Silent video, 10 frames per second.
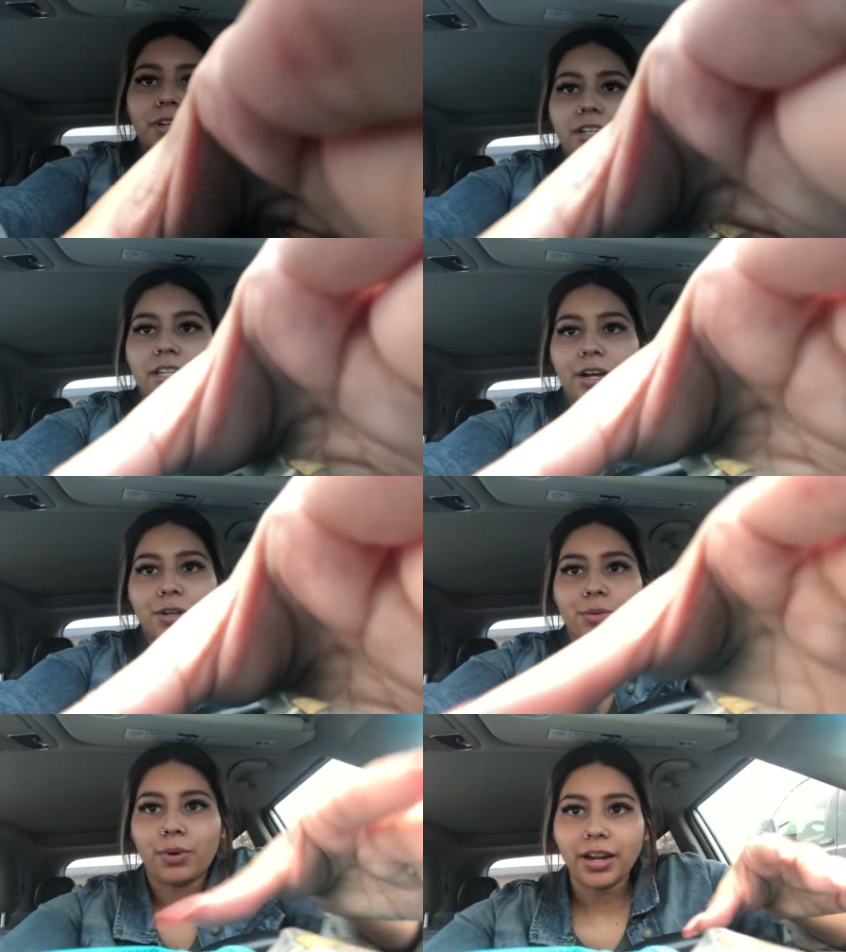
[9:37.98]
going to tell
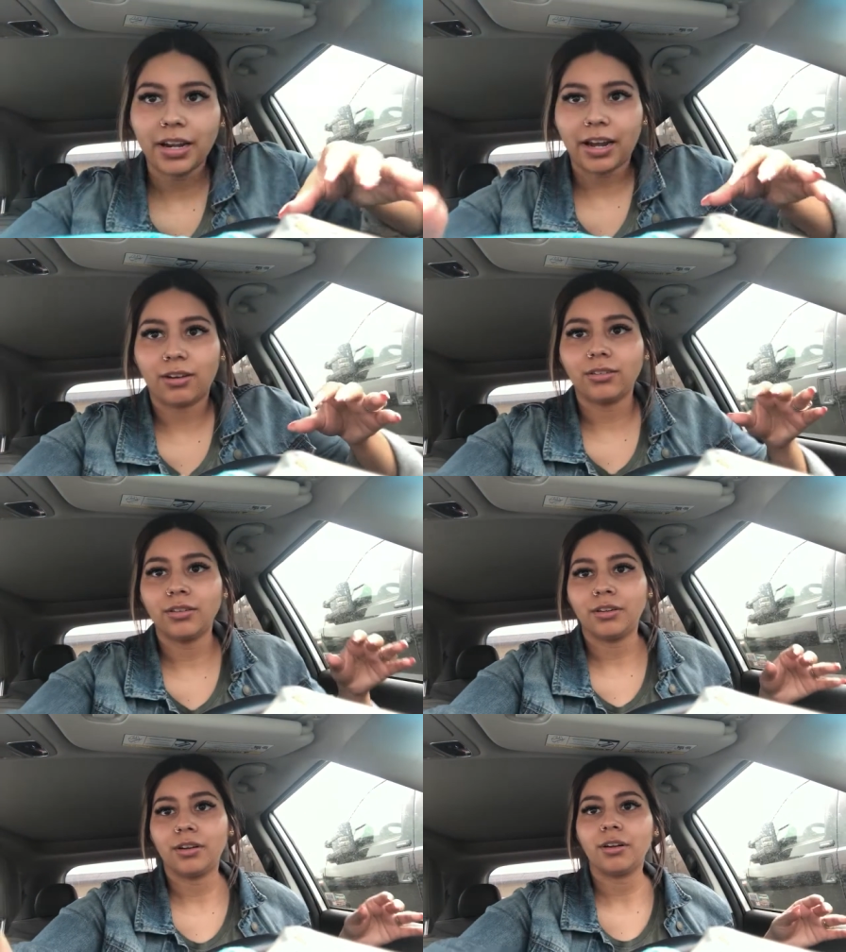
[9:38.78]
you right
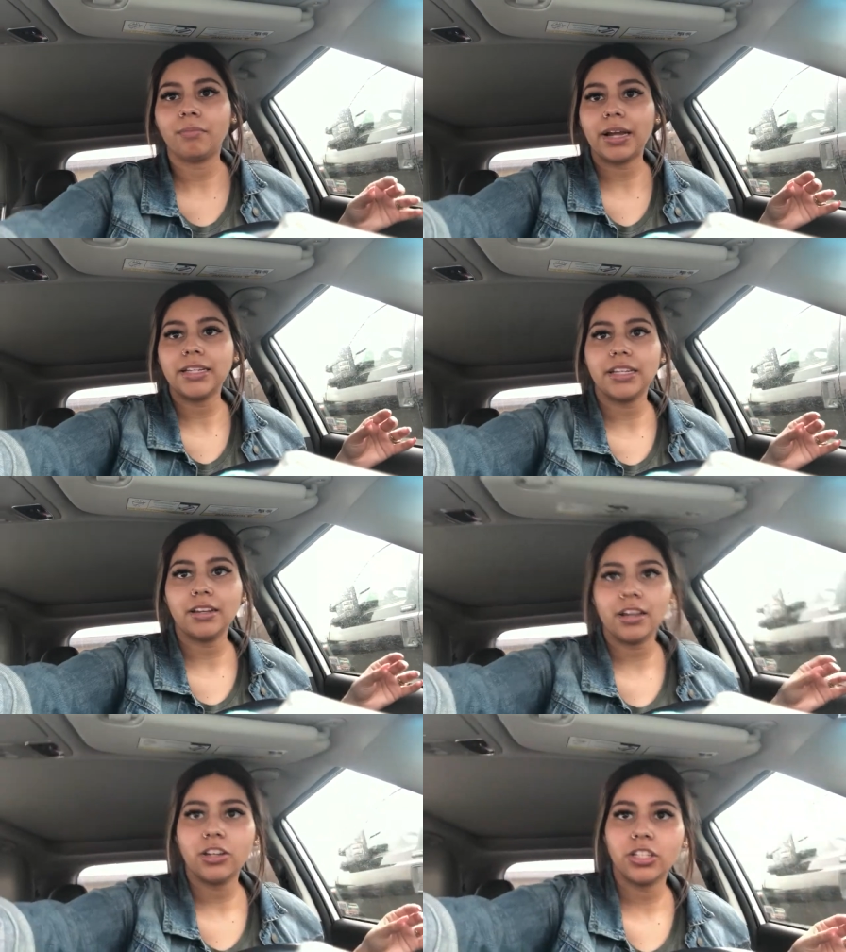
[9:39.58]
now, my
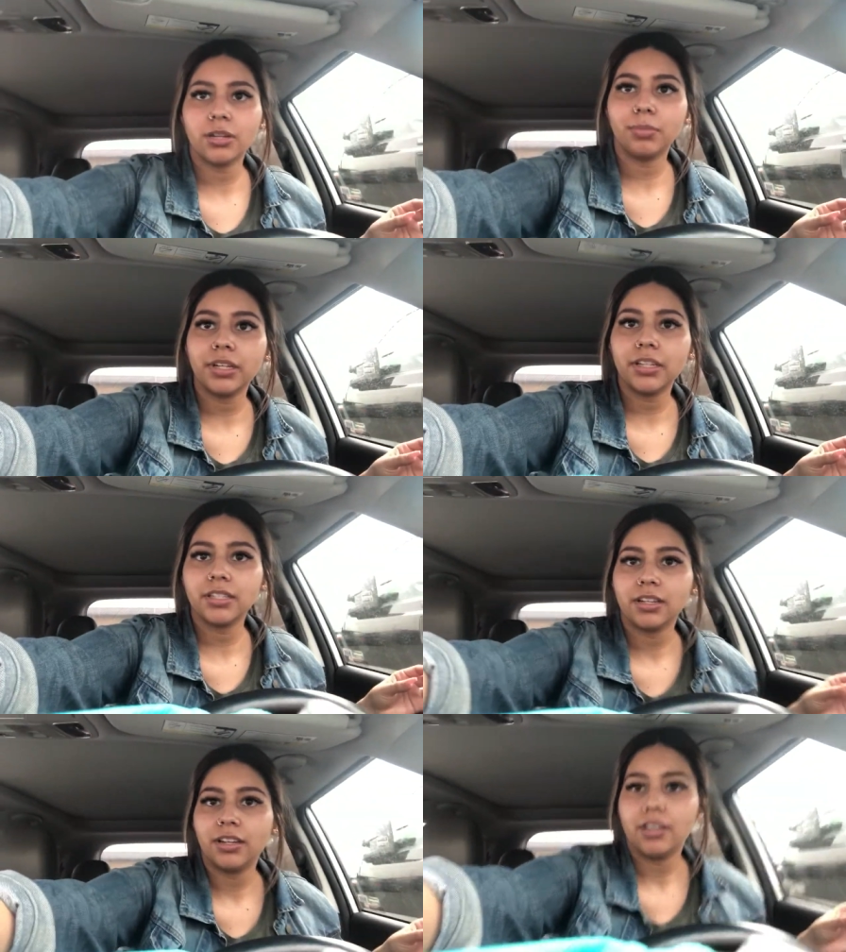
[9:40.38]
teenage
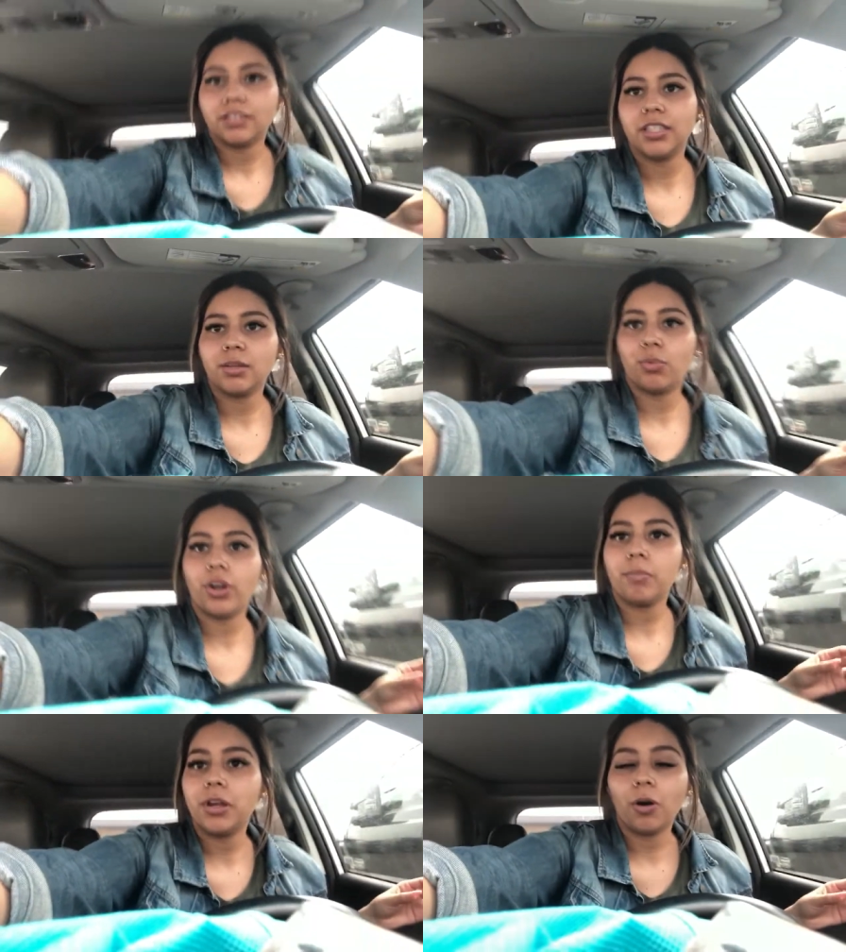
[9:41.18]
siblings
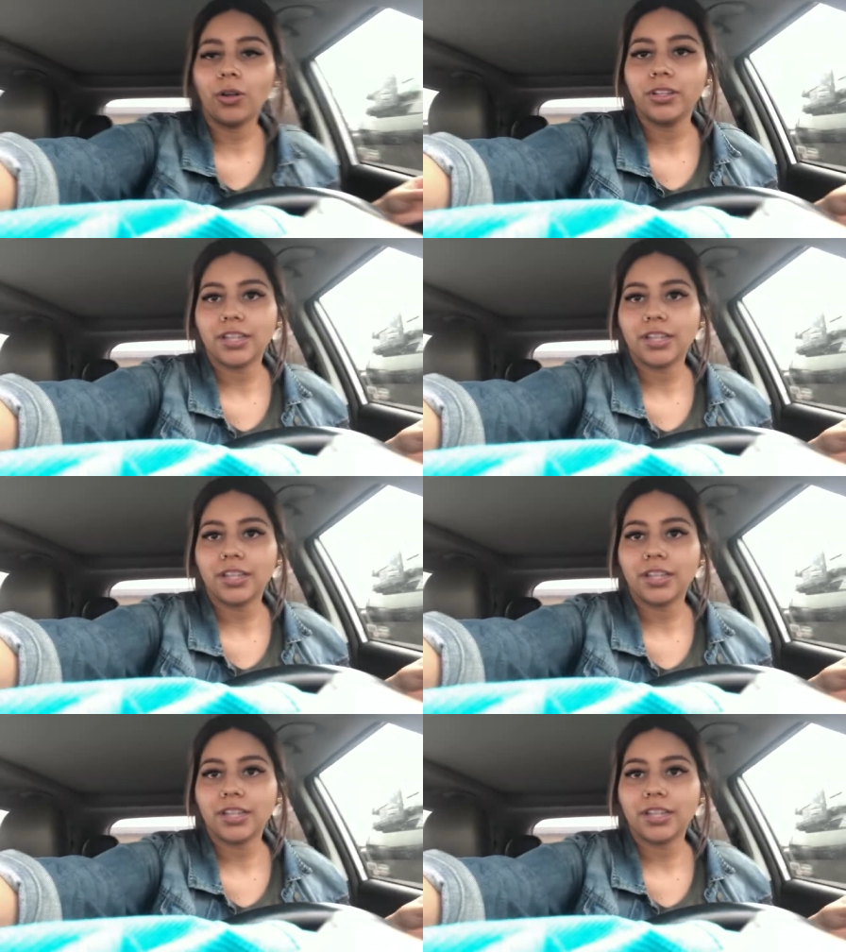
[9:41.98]
disappoint me all the